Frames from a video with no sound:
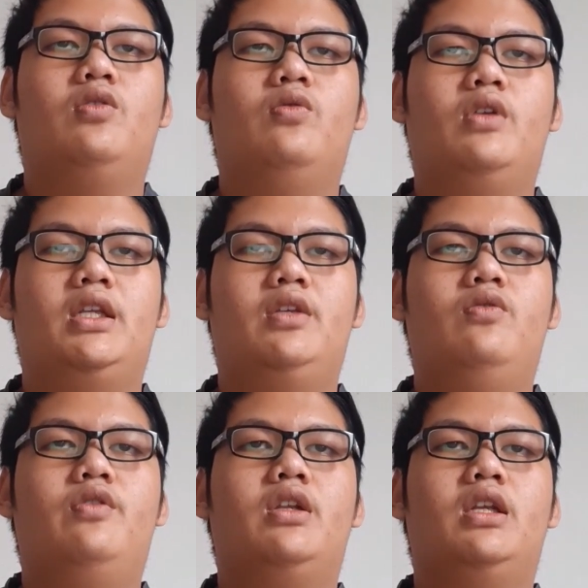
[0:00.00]
to
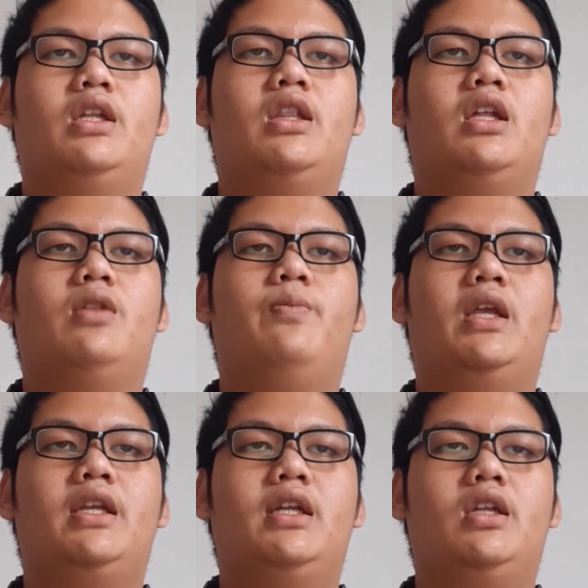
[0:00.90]
reduce the
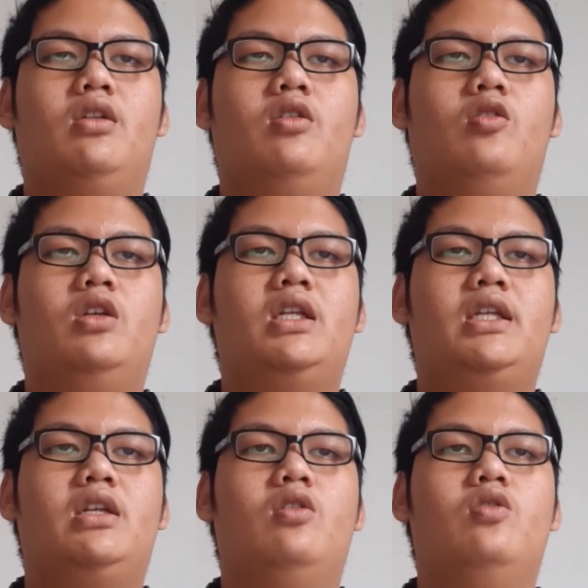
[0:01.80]
suspended
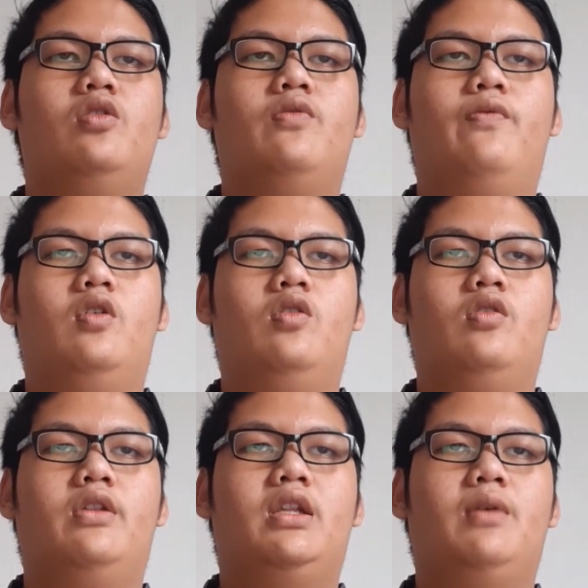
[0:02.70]
solid load
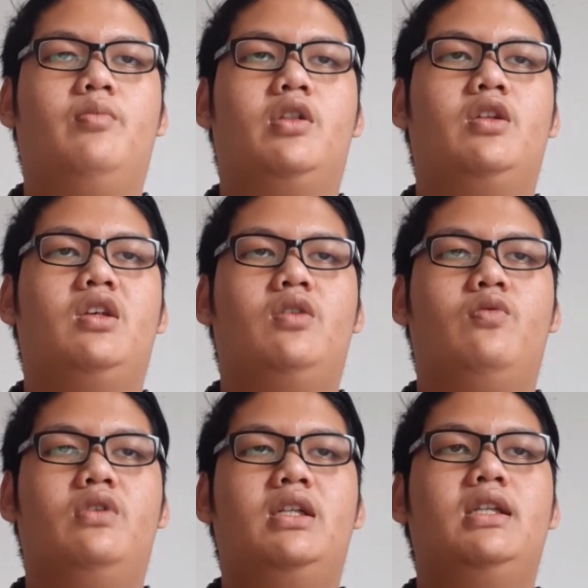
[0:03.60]
for
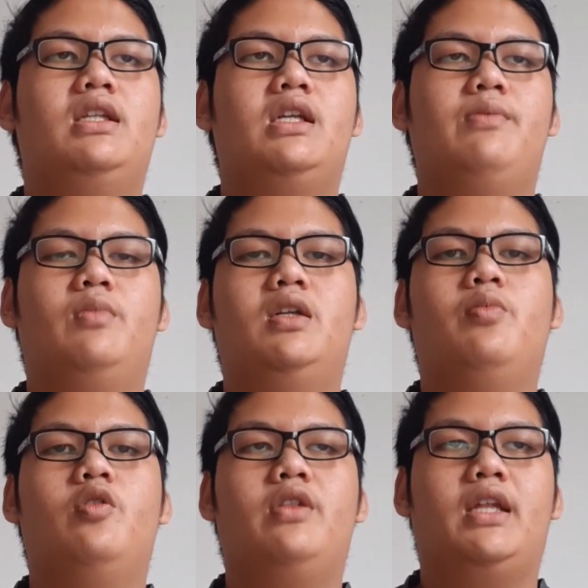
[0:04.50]
subsequent treatment
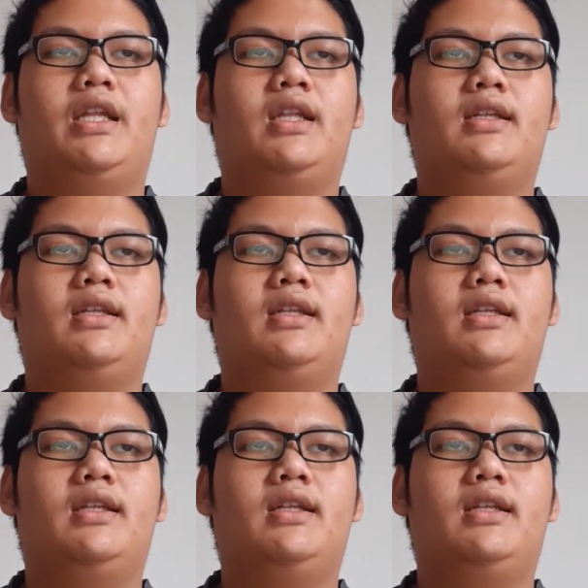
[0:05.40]
process.